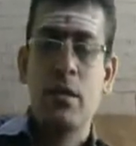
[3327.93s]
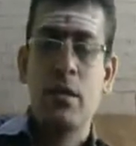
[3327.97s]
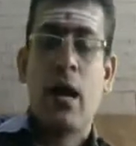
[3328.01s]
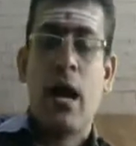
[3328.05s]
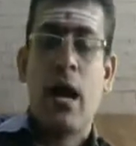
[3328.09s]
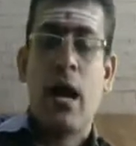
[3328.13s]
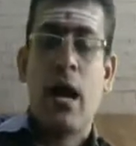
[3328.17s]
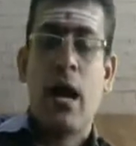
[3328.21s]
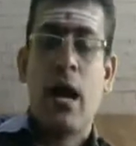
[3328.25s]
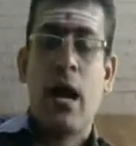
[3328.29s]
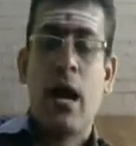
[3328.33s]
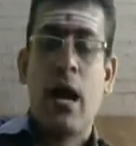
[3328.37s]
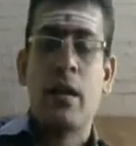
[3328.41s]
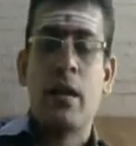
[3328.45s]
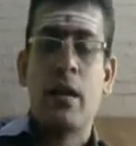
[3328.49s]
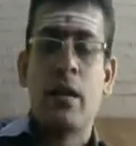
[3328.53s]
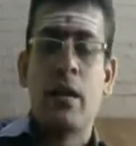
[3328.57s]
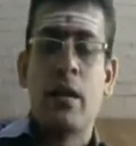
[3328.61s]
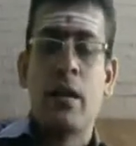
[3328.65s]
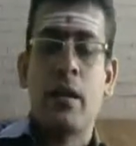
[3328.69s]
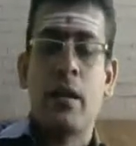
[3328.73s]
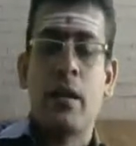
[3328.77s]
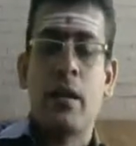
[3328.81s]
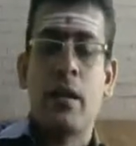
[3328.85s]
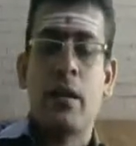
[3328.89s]
I
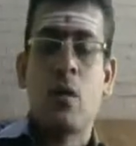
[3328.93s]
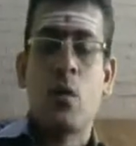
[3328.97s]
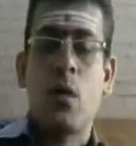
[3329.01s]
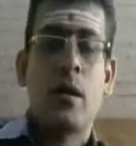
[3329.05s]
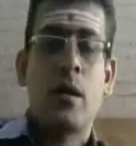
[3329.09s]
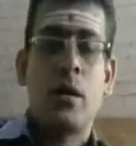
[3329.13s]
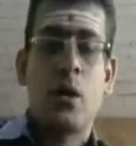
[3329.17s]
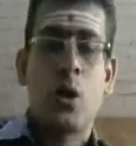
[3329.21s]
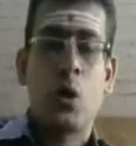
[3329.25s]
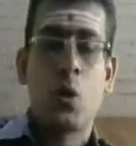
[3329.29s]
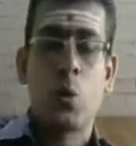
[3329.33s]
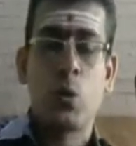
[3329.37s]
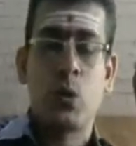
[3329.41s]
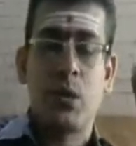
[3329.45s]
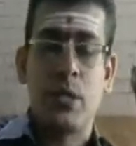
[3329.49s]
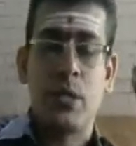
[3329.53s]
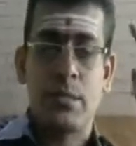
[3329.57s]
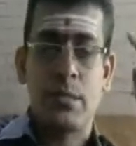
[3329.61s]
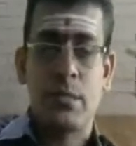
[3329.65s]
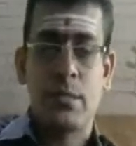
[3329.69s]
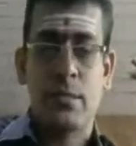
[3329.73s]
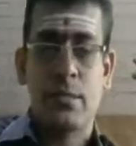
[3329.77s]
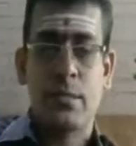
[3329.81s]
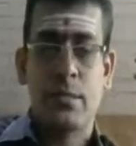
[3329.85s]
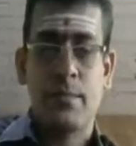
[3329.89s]
require two
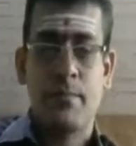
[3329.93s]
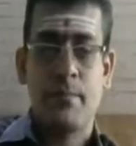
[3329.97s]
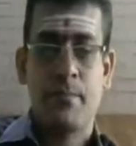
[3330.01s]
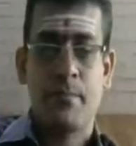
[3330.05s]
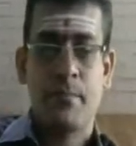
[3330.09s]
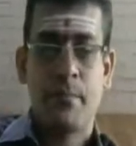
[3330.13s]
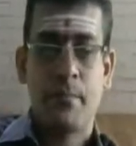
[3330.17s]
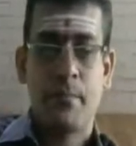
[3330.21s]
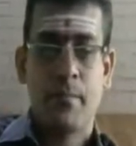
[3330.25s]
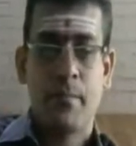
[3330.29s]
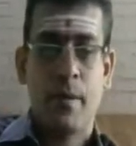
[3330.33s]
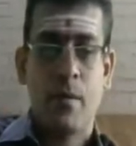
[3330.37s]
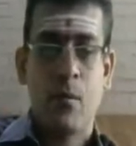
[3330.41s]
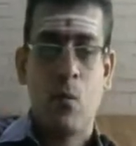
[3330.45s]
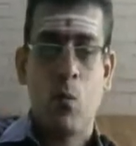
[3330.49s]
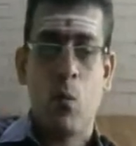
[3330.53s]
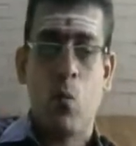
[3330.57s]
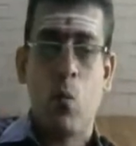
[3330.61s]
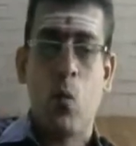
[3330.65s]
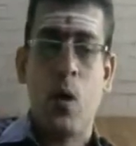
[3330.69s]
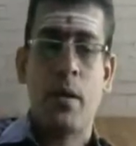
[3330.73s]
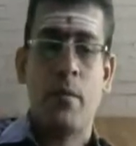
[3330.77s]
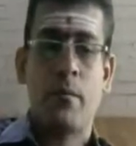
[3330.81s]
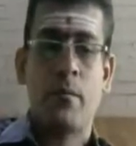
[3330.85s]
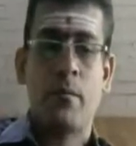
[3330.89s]
things.
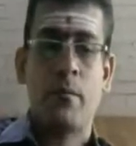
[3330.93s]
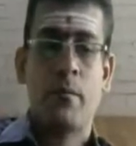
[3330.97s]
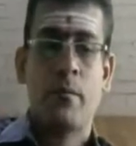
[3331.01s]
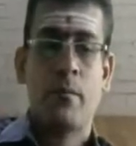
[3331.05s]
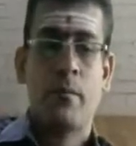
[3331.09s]
One,